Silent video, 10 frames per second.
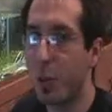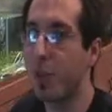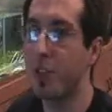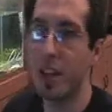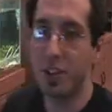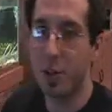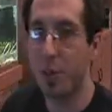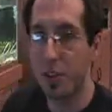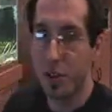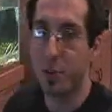We've said
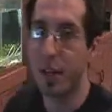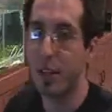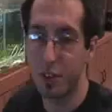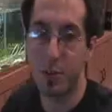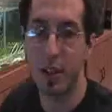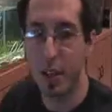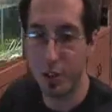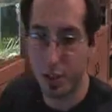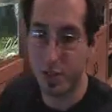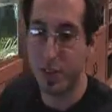something to somebody and somebody
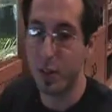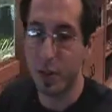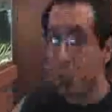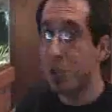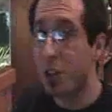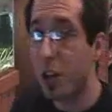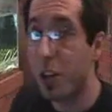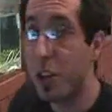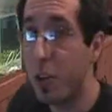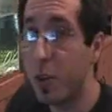else gets offended. We go, I wasn't talking
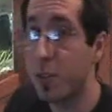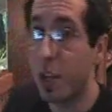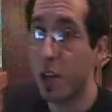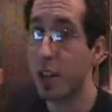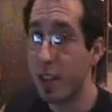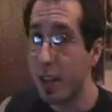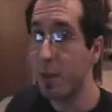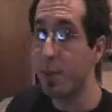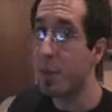to you, I was talking to them.